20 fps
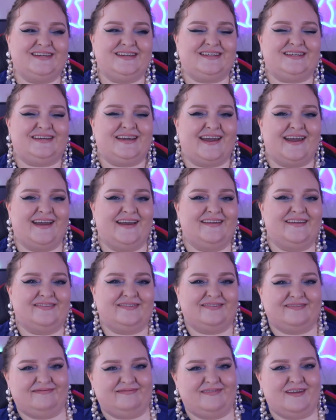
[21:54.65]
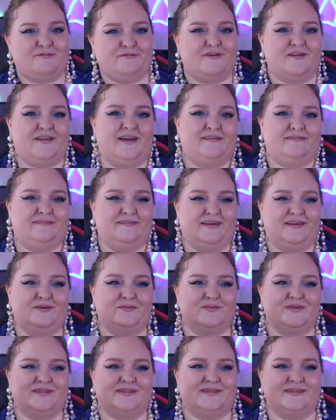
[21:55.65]
yeah, it felt like it
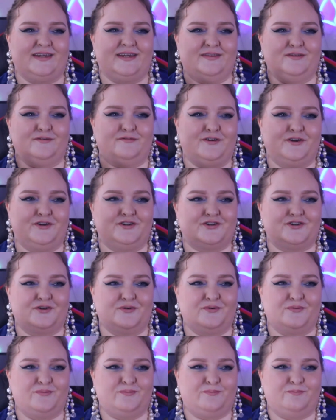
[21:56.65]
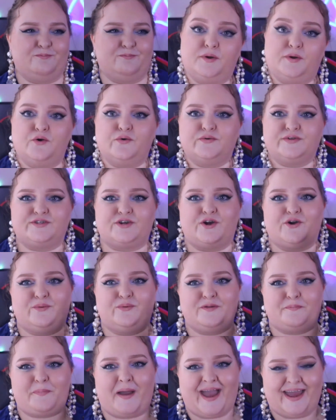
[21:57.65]
was in the future, but also
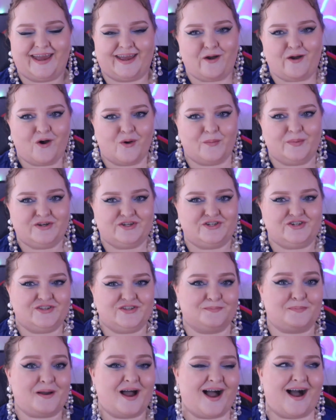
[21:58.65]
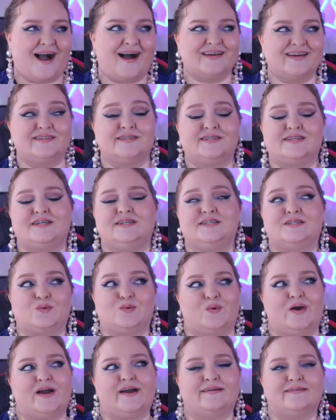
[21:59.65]
with paying homage to the past as
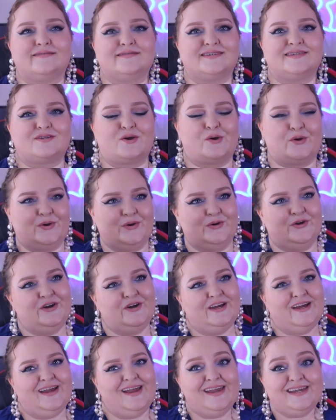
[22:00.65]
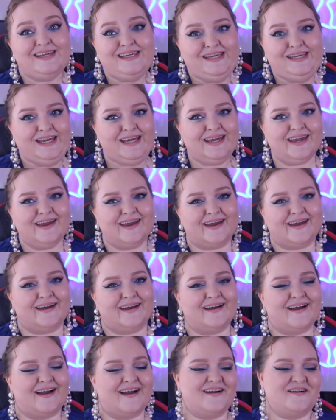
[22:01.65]
well. So
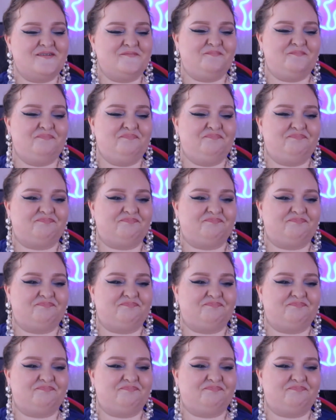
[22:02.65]
yeah,